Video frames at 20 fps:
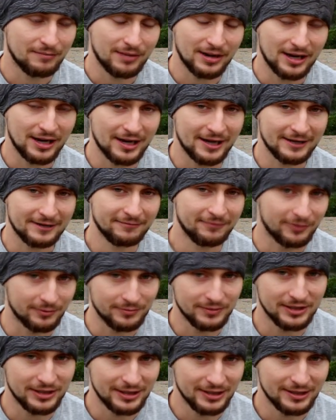but for
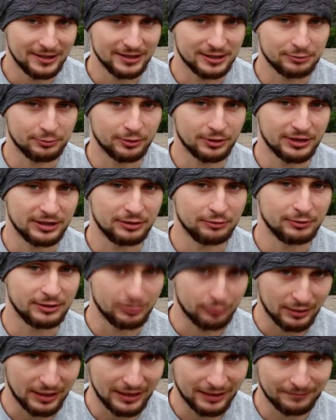me it's working
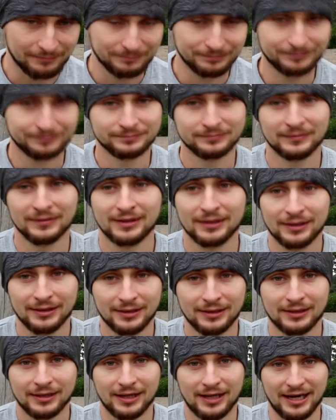really well.
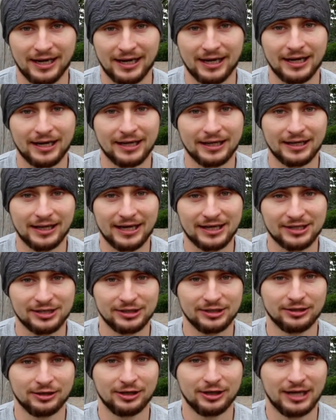And
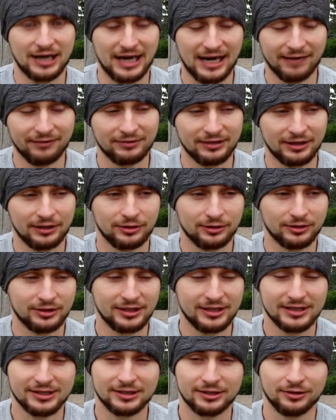actually after
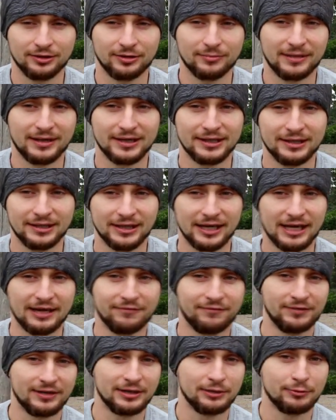this, normally I
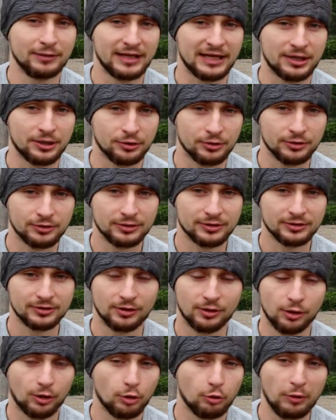feel really good
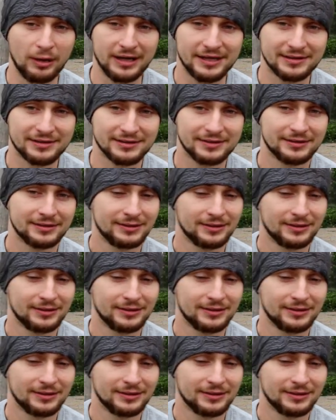always.